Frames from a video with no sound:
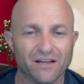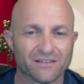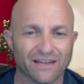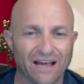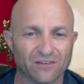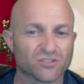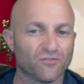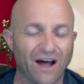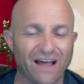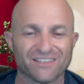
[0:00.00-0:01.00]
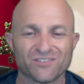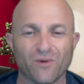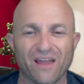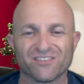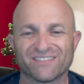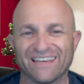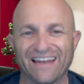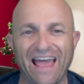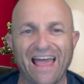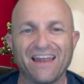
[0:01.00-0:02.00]
denounce the violence. We haven't seen
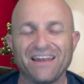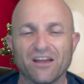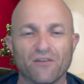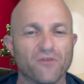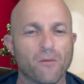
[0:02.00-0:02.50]
any of the